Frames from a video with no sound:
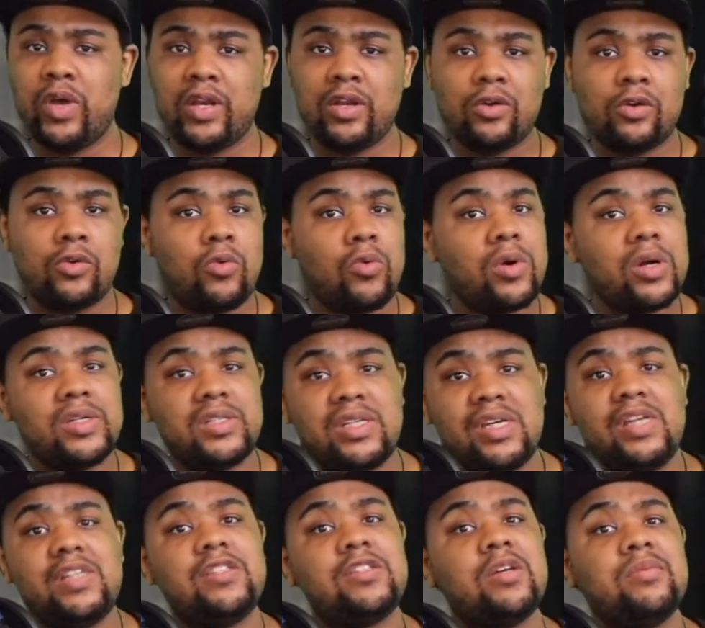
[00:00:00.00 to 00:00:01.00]
in
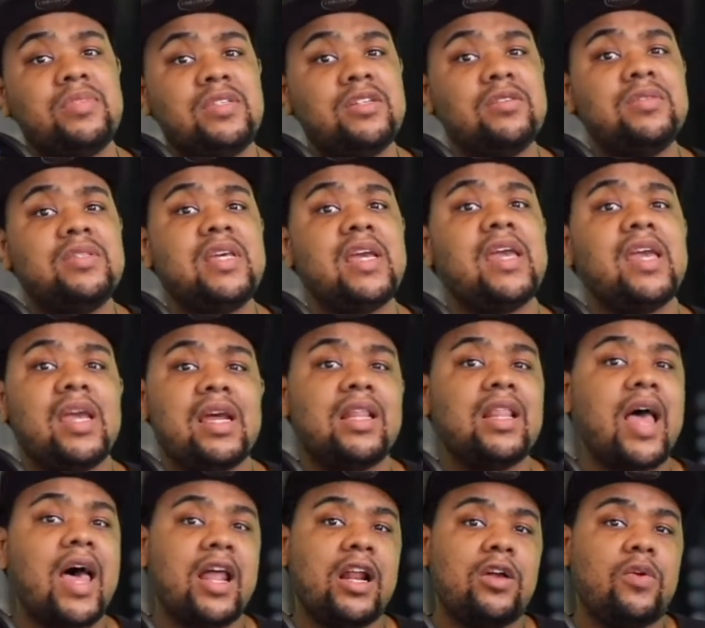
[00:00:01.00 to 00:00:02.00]
quarantine, so I'm still taking a
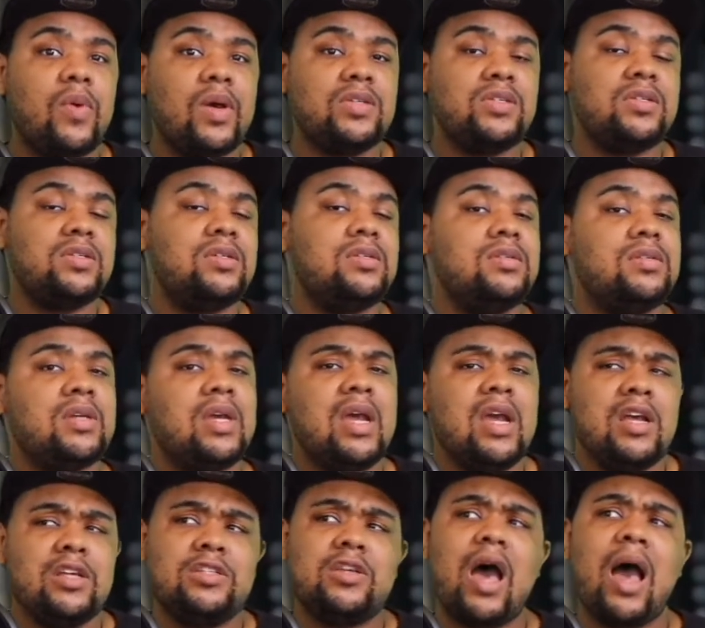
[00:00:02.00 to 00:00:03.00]
lot of questions.
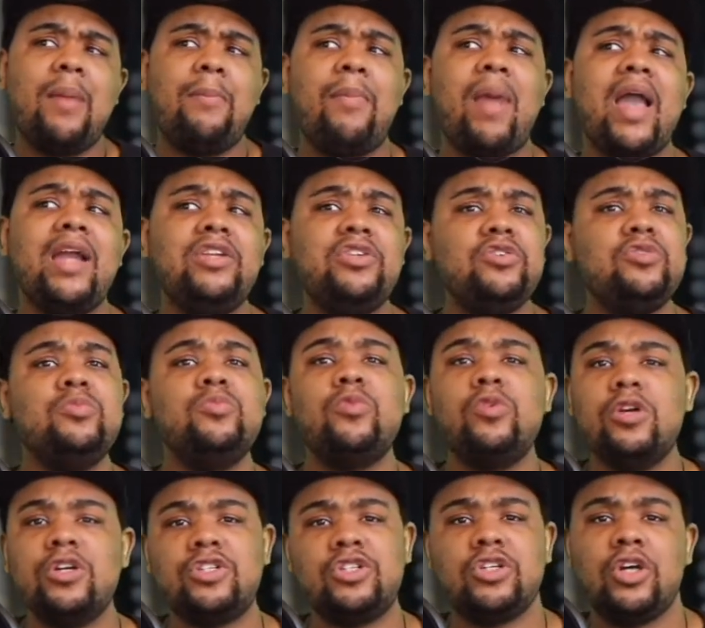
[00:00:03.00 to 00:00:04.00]
So I might do
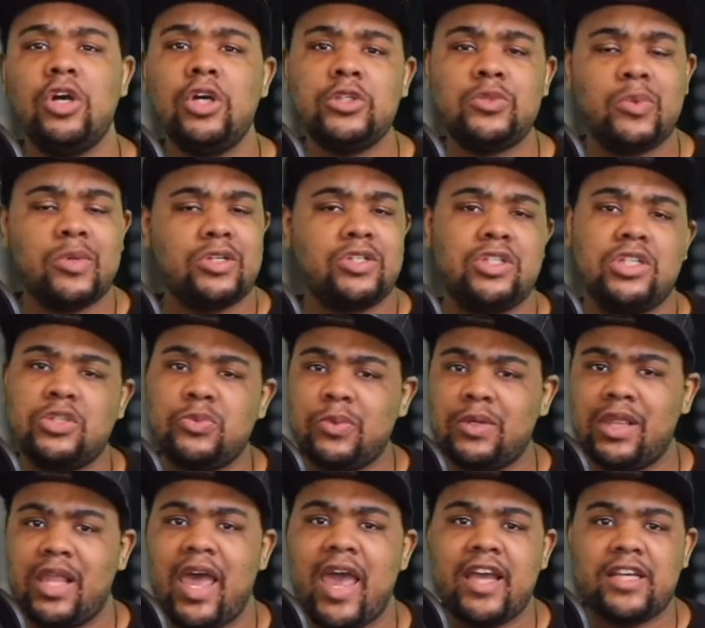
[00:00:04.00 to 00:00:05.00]
more shows where it's just
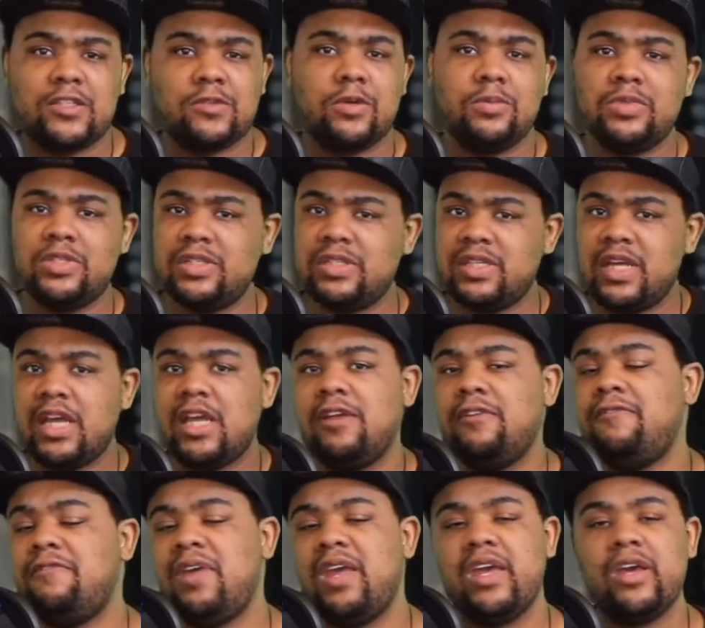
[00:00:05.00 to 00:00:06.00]
relaxed, where I'm just taking
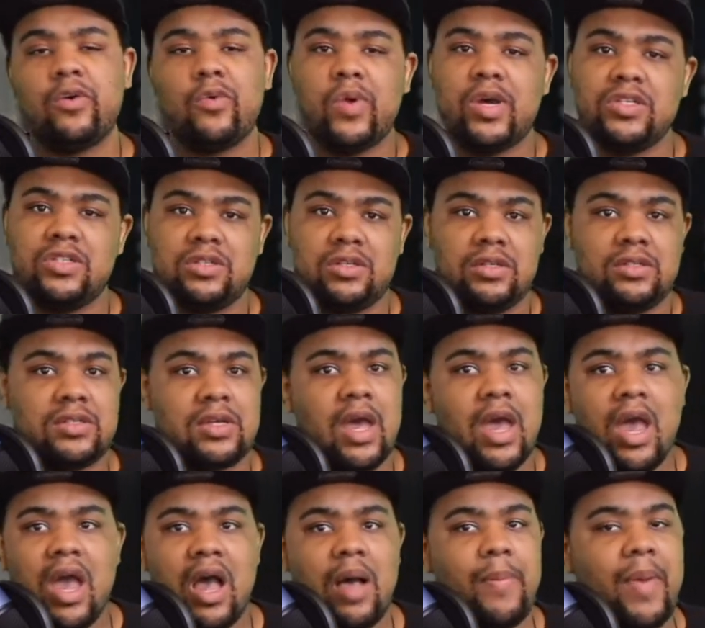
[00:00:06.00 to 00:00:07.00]
fan questions
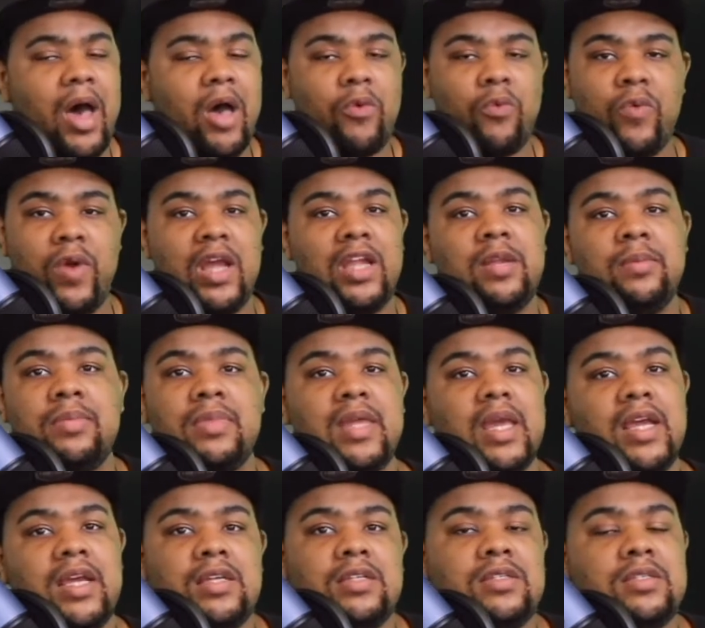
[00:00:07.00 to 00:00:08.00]
about random
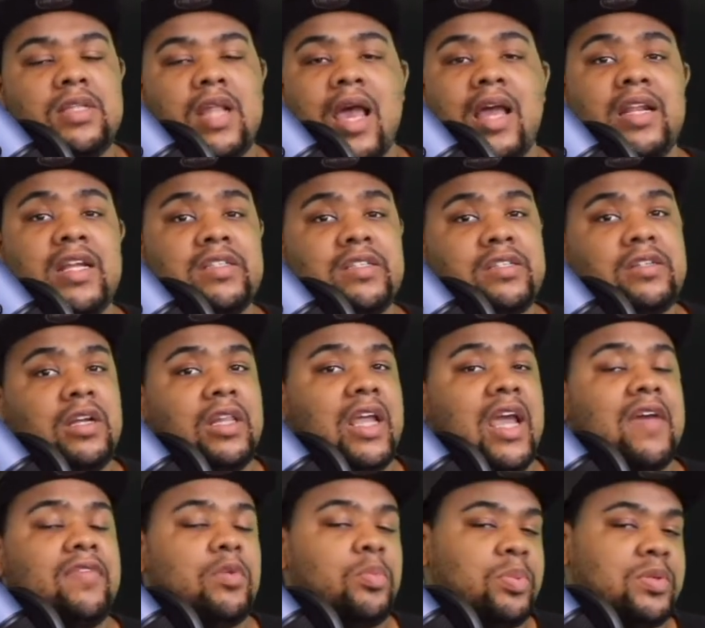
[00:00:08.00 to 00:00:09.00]
things, not necessarily
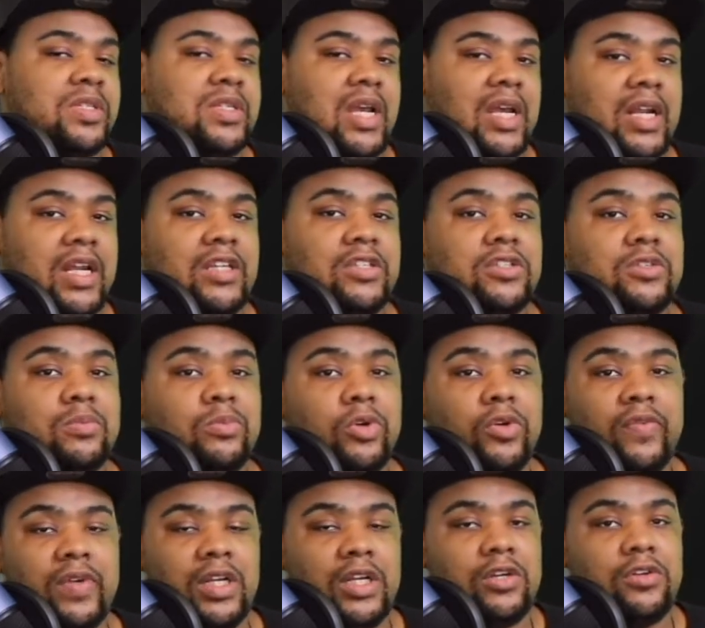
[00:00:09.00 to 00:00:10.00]
have to pertaining to
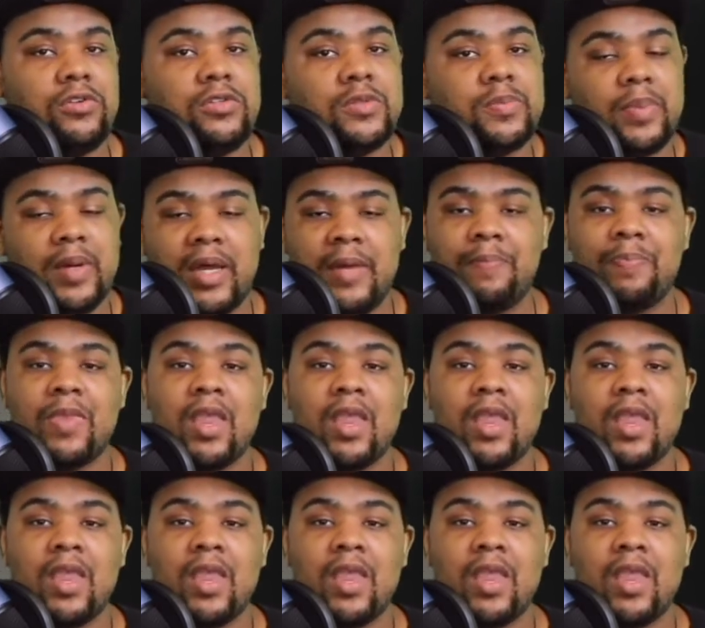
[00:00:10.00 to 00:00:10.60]
movie news. But